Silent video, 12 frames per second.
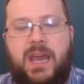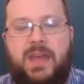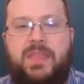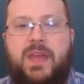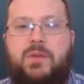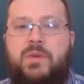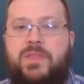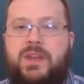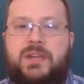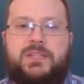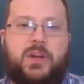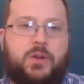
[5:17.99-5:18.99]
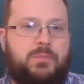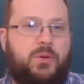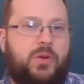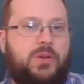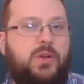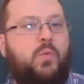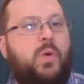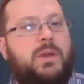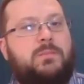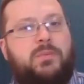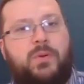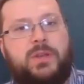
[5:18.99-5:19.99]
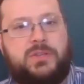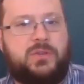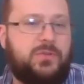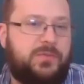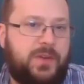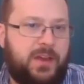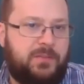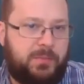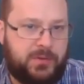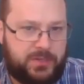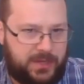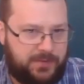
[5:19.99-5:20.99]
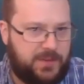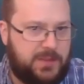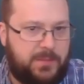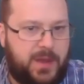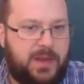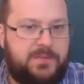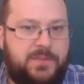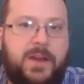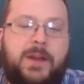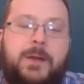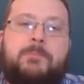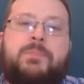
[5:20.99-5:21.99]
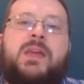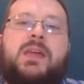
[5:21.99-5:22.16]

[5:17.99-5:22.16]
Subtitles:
And then within its own portal, 1.25% for the modifier,